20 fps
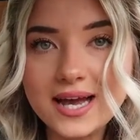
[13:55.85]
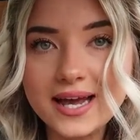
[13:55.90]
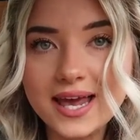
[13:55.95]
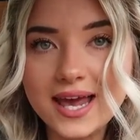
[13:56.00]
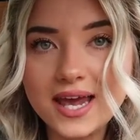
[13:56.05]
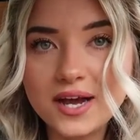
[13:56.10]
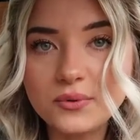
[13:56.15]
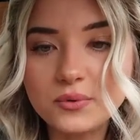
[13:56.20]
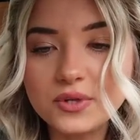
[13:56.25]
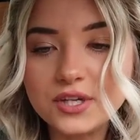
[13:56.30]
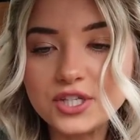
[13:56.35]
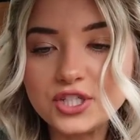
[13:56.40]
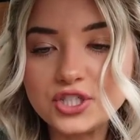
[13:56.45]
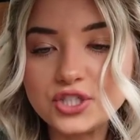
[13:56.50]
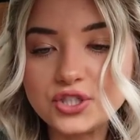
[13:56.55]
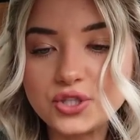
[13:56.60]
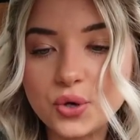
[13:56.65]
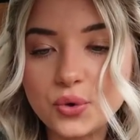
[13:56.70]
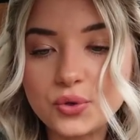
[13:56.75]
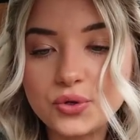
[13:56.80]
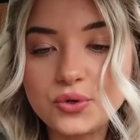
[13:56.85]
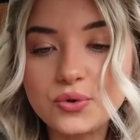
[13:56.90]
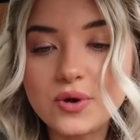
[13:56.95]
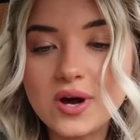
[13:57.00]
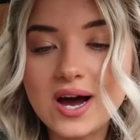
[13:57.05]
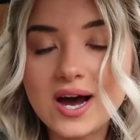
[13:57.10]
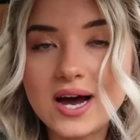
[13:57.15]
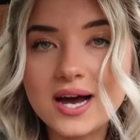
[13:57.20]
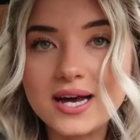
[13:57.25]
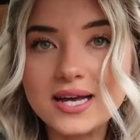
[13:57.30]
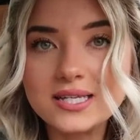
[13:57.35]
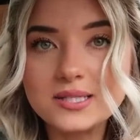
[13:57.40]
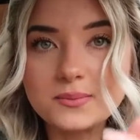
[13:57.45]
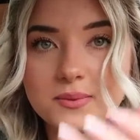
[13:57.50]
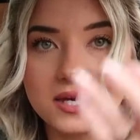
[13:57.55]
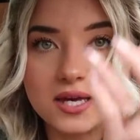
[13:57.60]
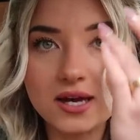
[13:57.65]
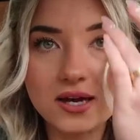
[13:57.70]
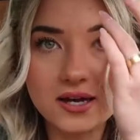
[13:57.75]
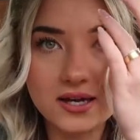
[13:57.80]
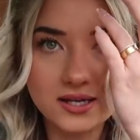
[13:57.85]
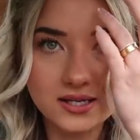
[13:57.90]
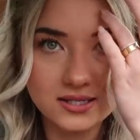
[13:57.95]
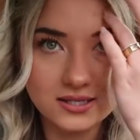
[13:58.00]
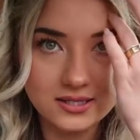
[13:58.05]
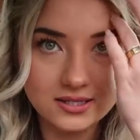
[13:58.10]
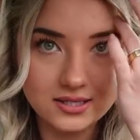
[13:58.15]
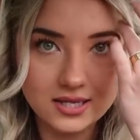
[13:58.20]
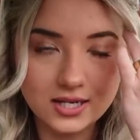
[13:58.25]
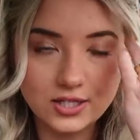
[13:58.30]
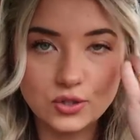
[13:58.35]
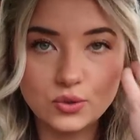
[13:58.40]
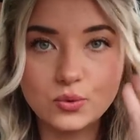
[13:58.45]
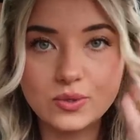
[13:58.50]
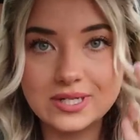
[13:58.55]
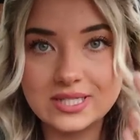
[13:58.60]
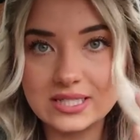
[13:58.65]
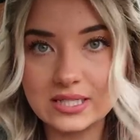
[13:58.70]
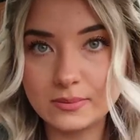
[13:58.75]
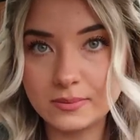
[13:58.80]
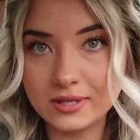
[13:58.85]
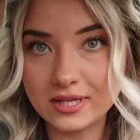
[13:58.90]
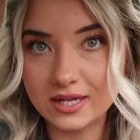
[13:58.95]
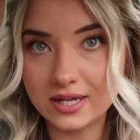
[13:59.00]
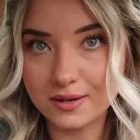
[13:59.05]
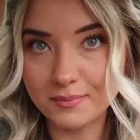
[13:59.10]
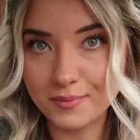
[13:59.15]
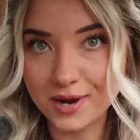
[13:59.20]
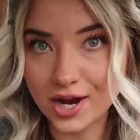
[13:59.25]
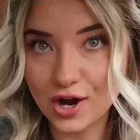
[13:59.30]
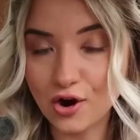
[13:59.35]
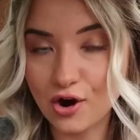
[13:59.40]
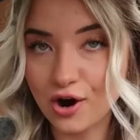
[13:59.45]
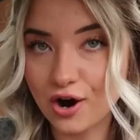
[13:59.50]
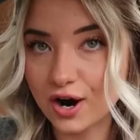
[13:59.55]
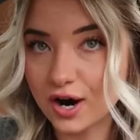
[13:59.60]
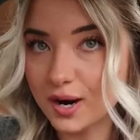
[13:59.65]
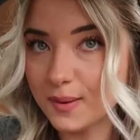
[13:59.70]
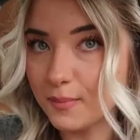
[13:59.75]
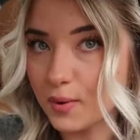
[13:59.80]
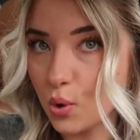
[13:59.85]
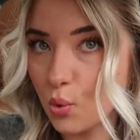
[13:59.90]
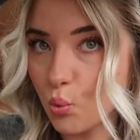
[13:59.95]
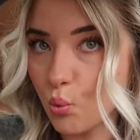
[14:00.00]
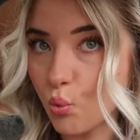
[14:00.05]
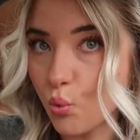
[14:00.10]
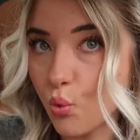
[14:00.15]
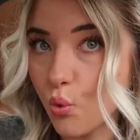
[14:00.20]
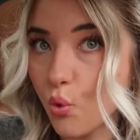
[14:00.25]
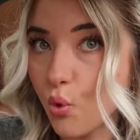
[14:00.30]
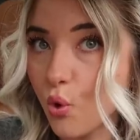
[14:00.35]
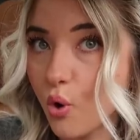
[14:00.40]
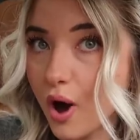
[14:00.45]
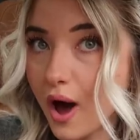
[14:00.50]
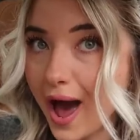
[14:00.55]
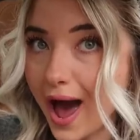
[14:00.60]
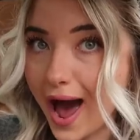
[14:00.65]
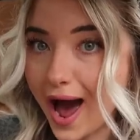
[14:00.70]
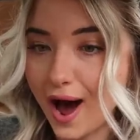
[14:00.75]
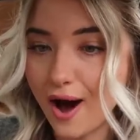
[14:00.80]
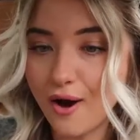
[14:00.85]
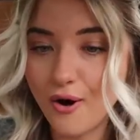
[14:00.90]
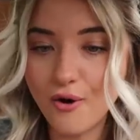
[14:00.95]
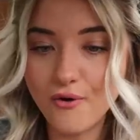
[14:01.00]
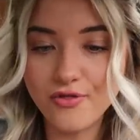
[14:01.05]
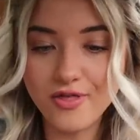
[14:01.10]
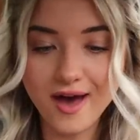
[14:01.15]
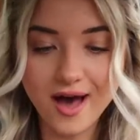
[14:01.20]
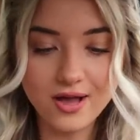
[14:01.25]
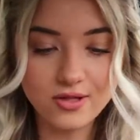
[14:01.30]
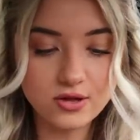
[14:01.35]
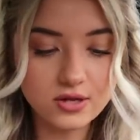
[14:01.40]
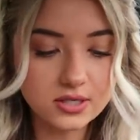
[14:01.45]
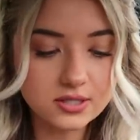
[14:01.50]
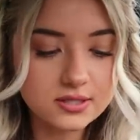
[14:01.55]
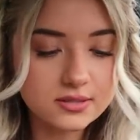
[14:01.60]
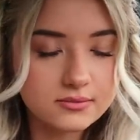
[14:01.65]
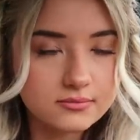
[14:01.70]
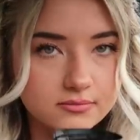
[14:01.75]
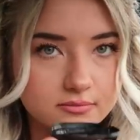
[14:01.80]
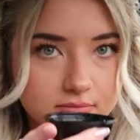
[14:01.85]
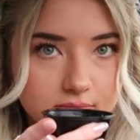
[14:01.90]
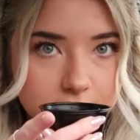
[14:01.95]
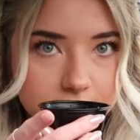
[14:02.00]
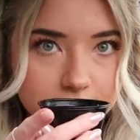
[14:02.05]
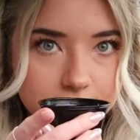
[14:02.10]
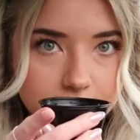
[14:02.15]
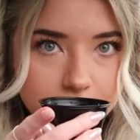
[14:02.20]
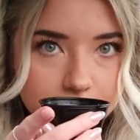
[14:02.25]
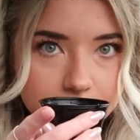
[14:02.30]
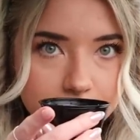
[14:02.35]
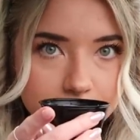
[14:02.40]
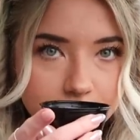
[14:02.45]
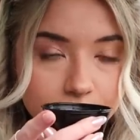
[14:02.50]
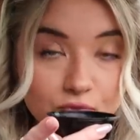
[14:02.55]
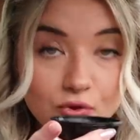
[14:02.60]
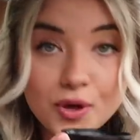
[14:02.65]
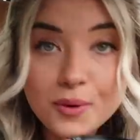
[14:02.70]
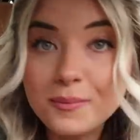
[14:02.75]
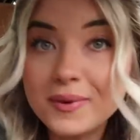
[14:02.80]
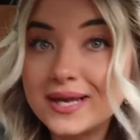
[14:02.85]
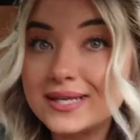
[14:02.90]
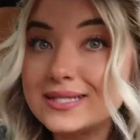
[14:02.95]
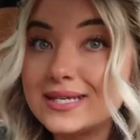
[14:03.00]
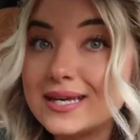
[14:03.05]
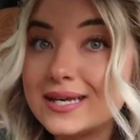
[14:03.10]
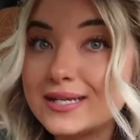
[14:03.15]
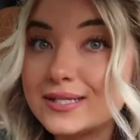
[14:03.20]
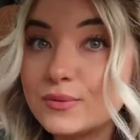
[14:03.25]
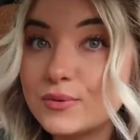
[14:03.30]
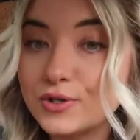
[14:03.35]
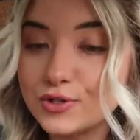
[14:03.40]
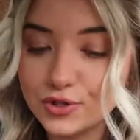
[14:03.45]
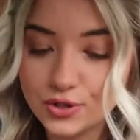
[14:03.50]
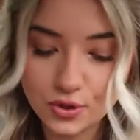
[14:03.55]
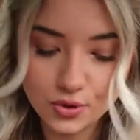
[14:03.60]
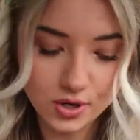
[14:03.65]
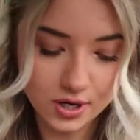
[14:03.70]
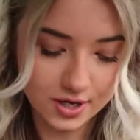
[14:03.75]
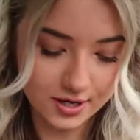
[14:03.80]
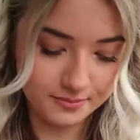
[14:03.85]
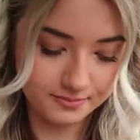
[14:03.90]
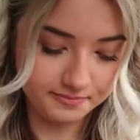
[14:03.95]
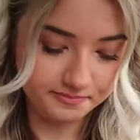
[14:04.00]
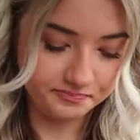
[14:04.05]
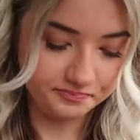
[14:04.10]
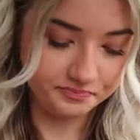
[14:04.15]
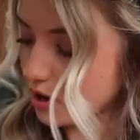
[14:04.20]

I can't really show you guys because I don't want to spill it in my car, but wow, that looks amazing. It smells so good.